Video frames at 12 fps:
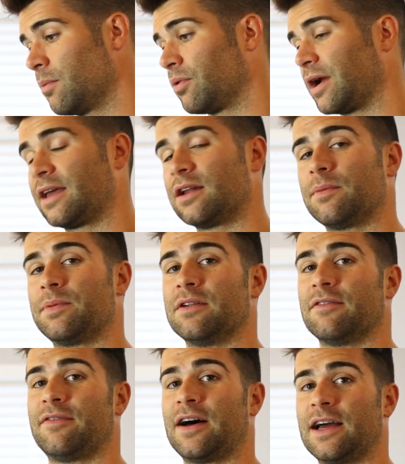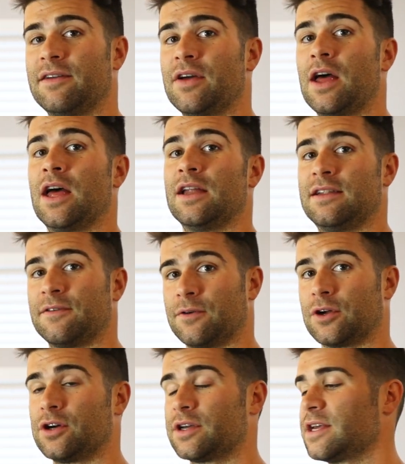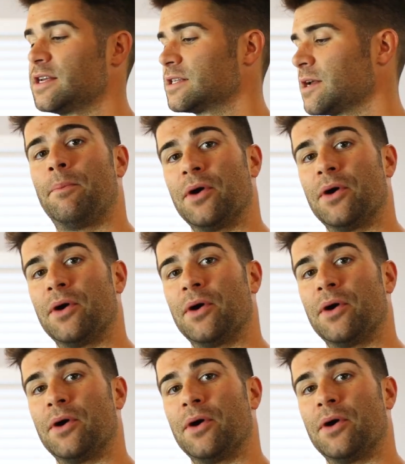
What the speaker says: break it up into 5 different cookies.